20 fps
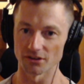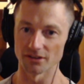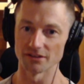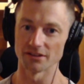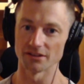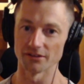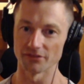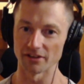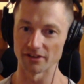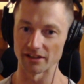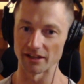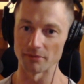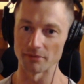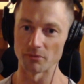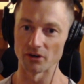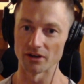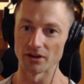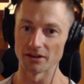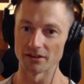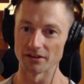scientifically
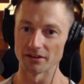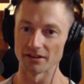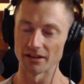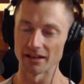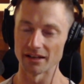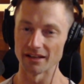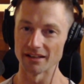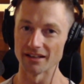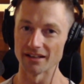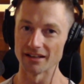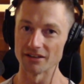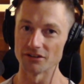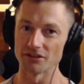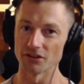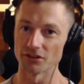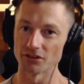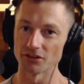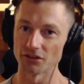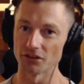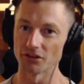minded and they
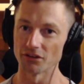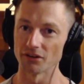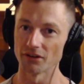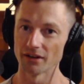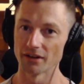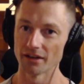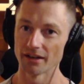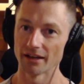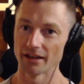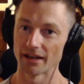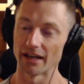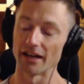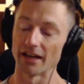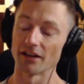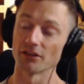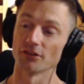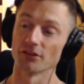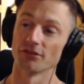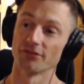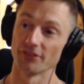don't know
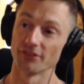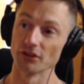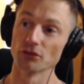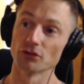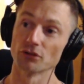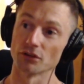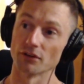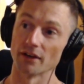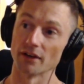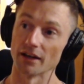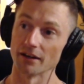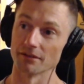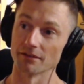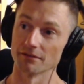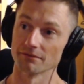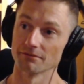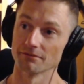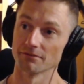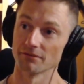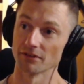how to filter out,
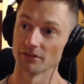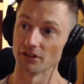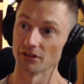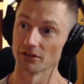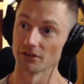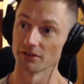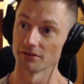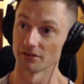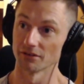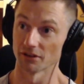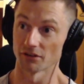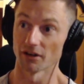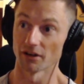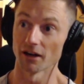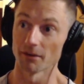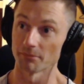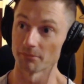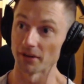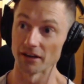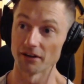you know, the
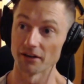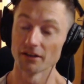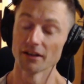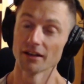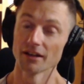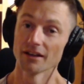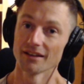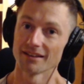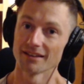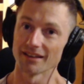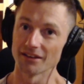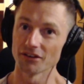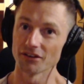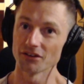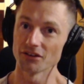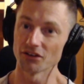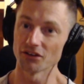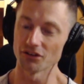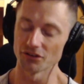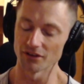crap. They
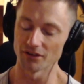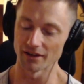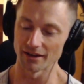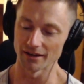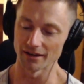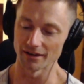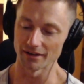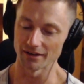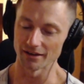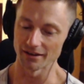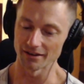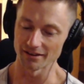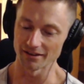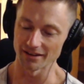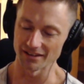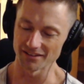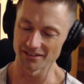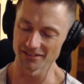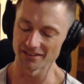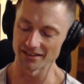don't know,
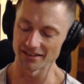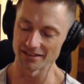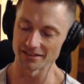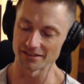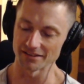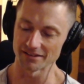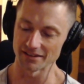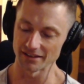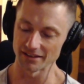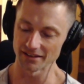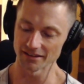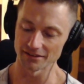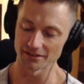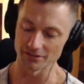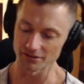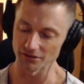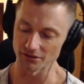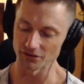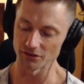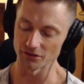they don't
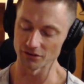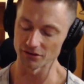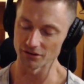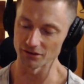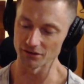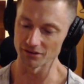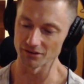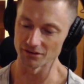understand, you know,